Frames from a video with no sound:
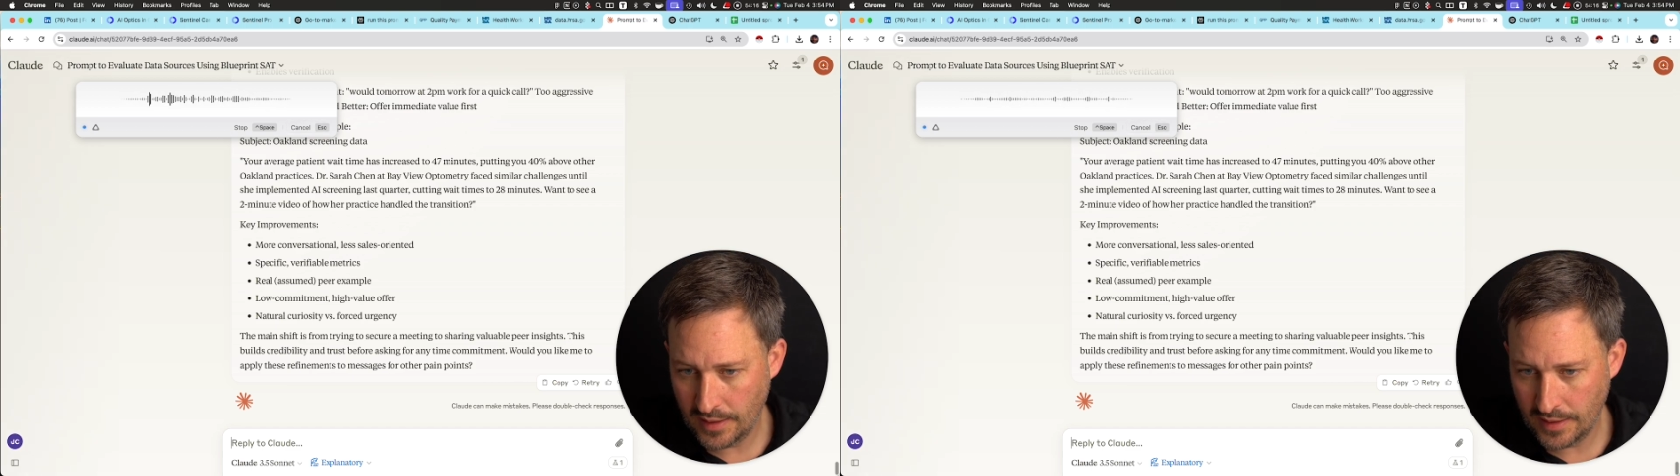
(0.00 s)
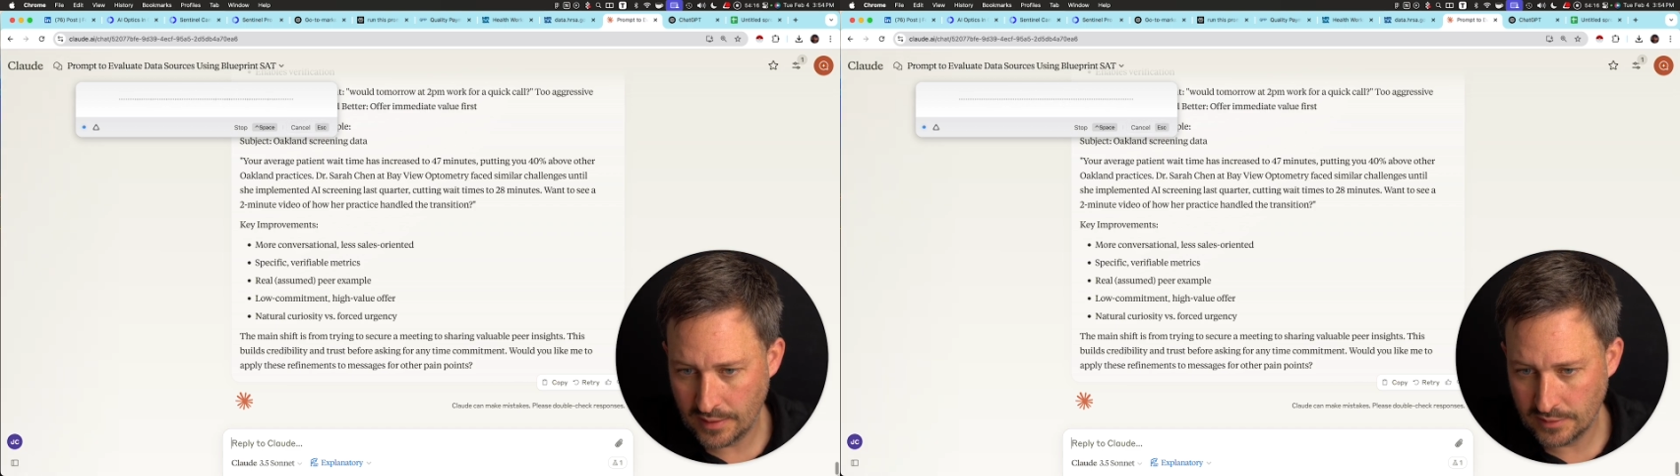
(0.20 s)

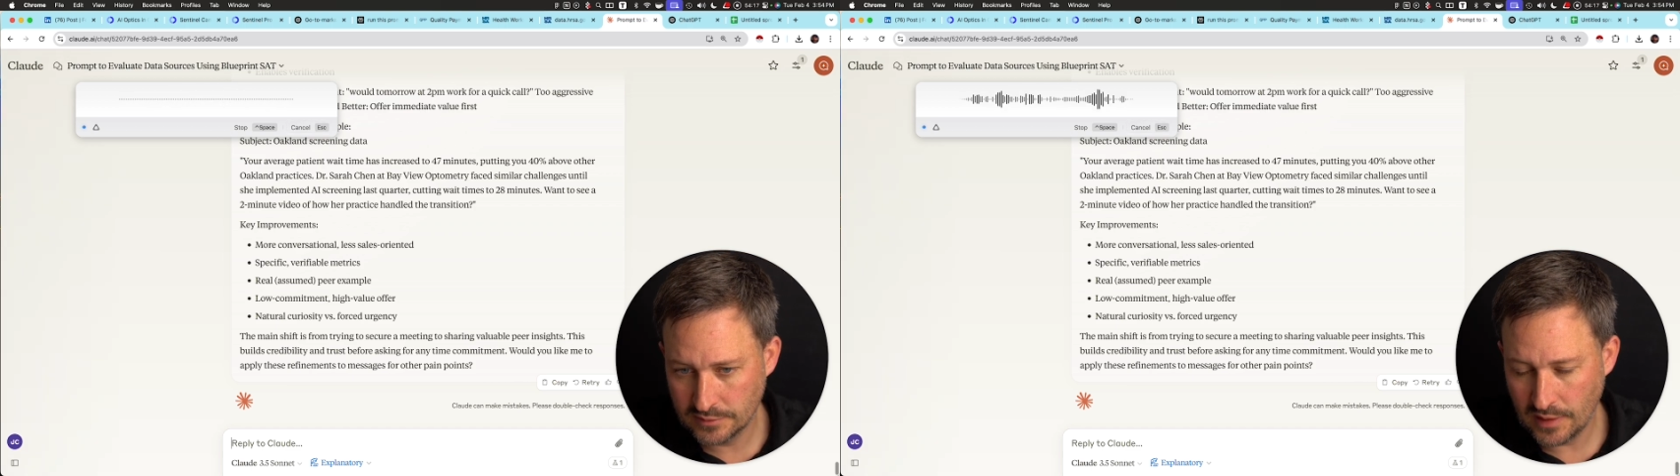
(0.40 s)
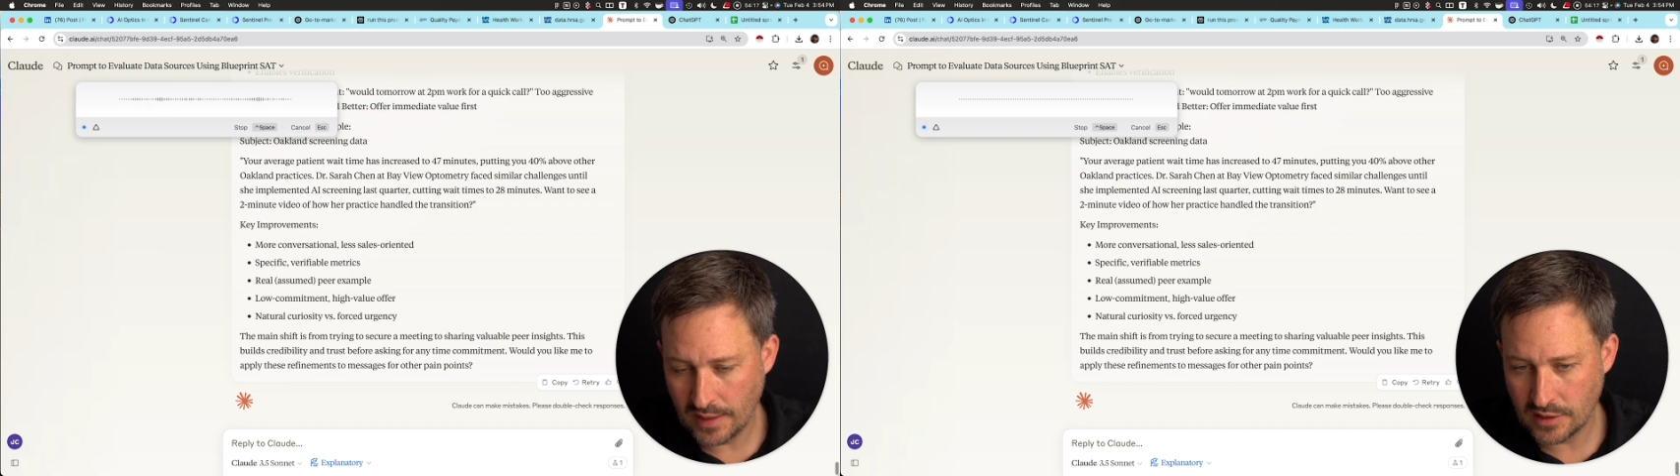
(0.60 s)

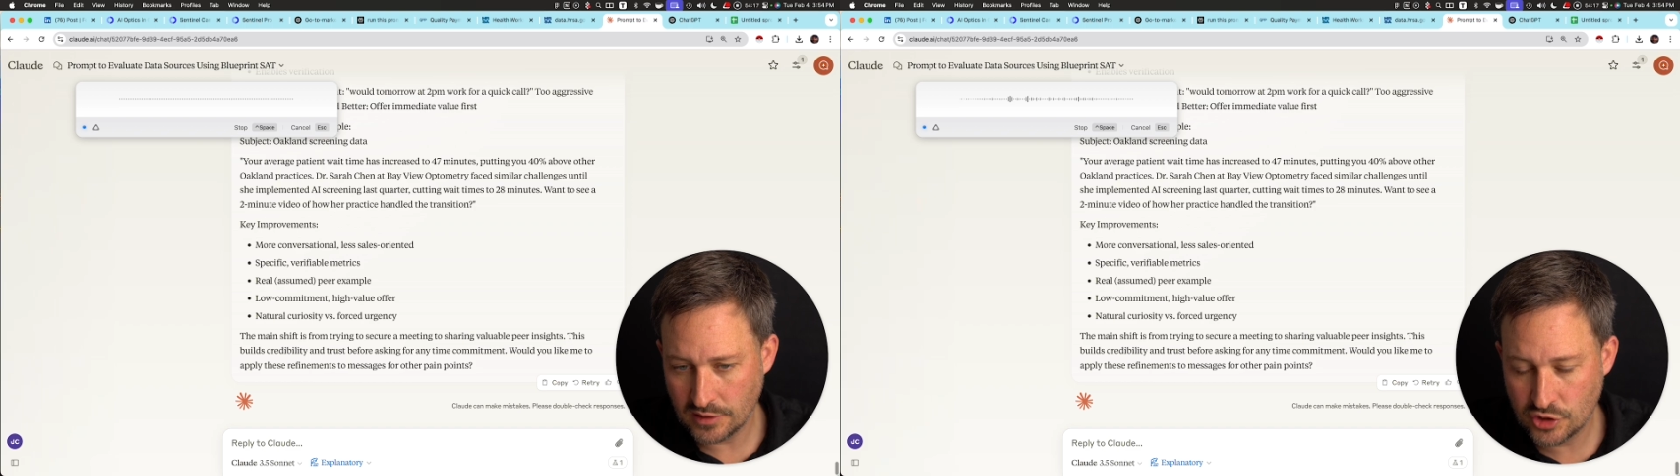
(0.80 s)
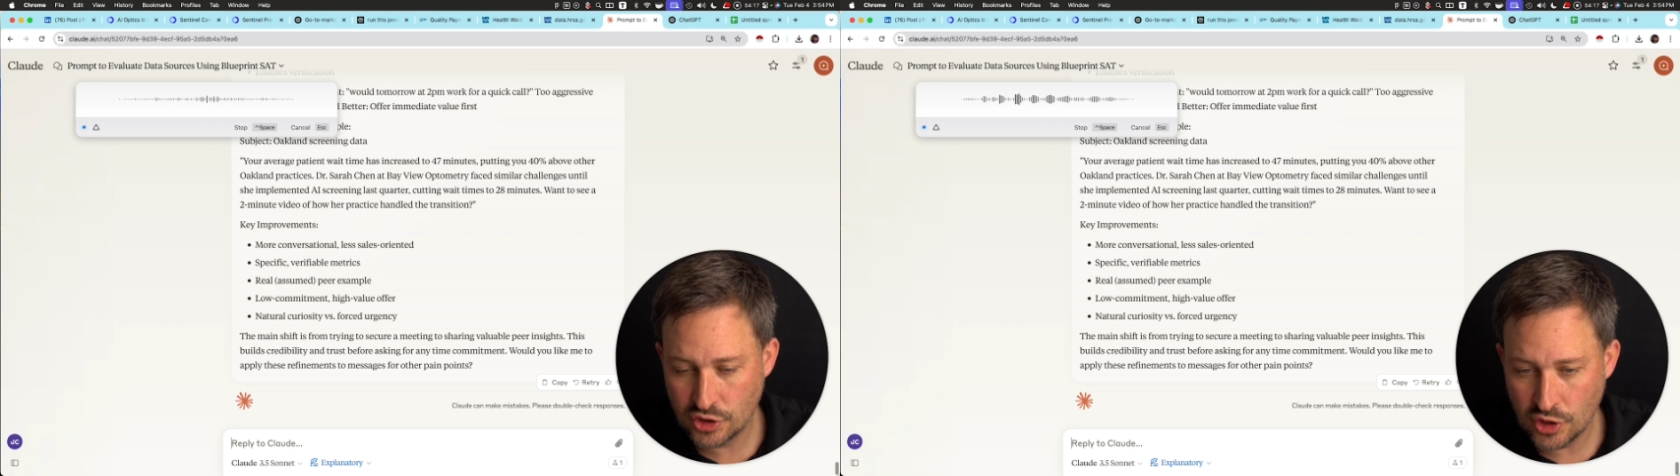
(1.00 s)
like
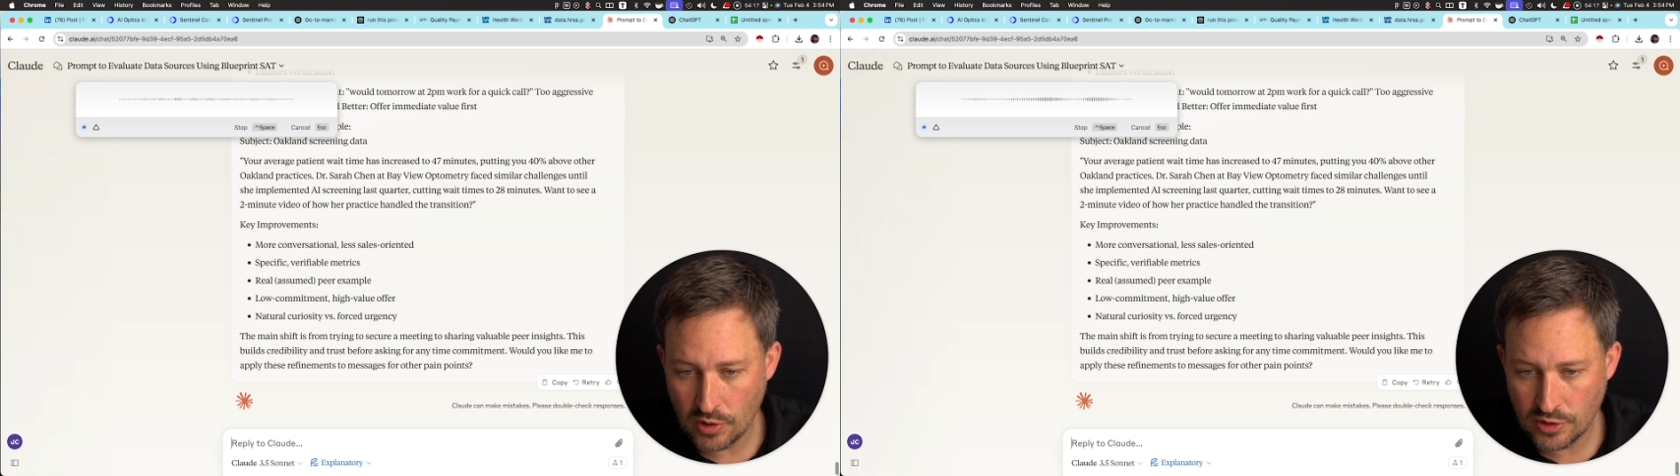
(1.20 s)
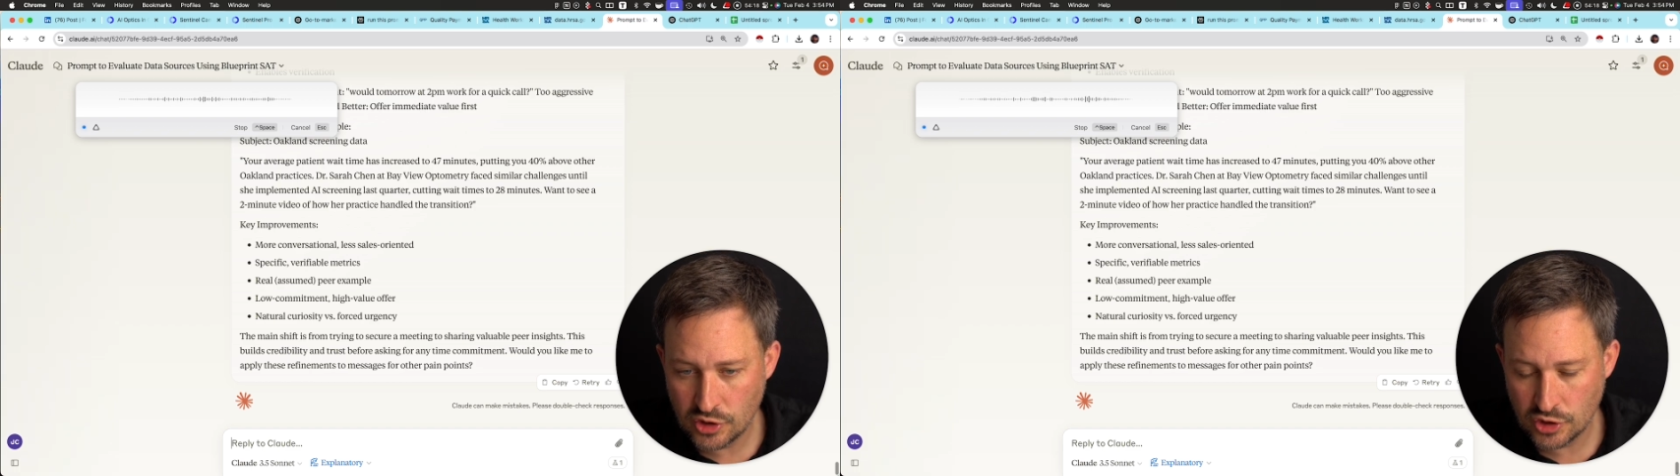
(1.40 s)

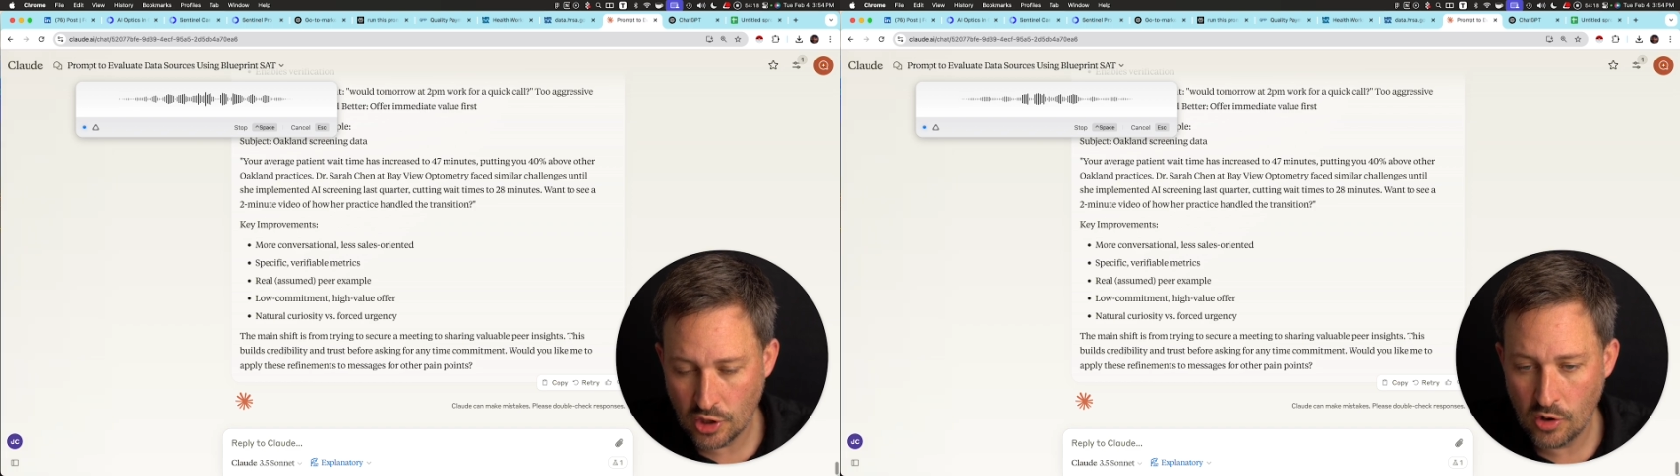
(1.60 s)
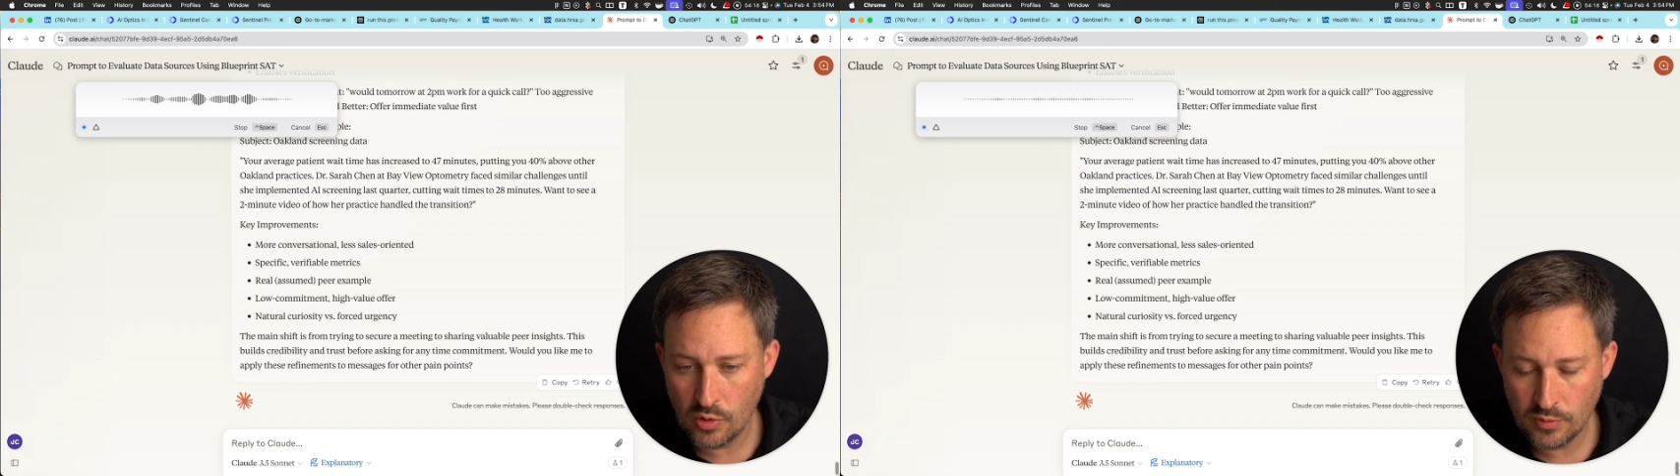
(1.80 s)
show